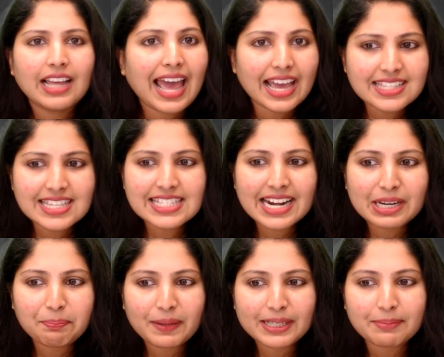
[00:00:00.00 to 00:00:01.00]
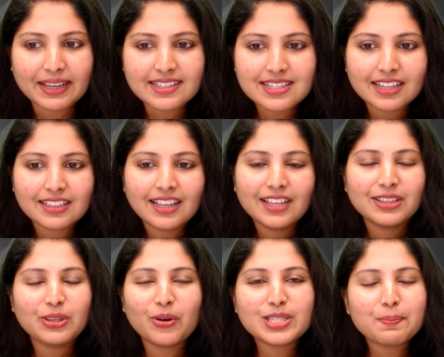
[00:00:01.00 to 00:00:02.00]
accessory pigments.
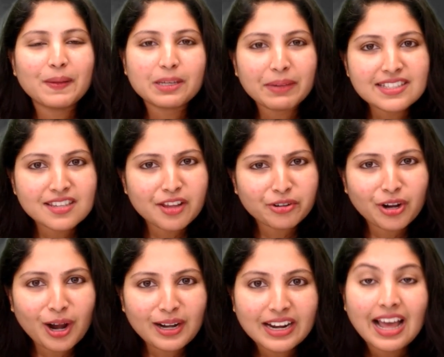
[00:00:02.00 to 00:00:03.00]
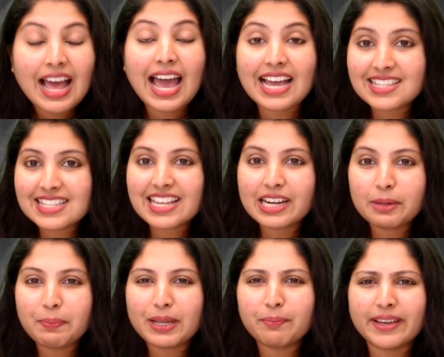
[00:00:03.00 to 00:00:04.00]
Those pigments are called accessory
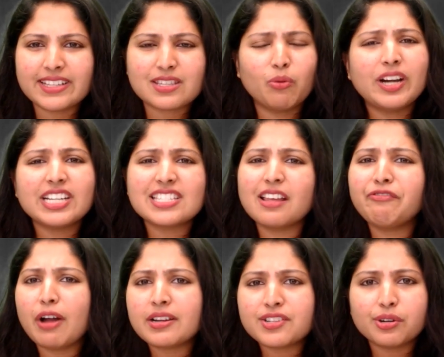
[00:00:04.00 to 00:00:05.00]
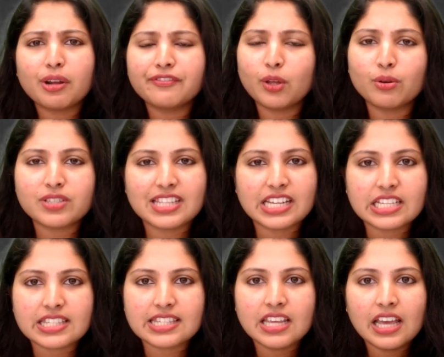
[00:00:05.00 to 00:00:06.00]
pigments. What is the function of those
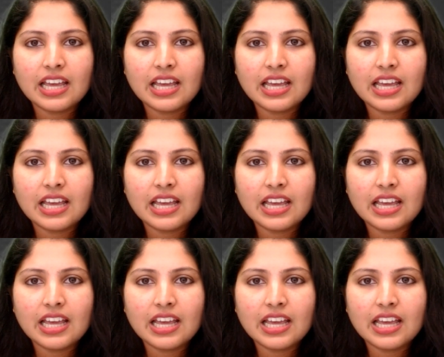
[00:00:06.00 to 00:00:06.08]
things?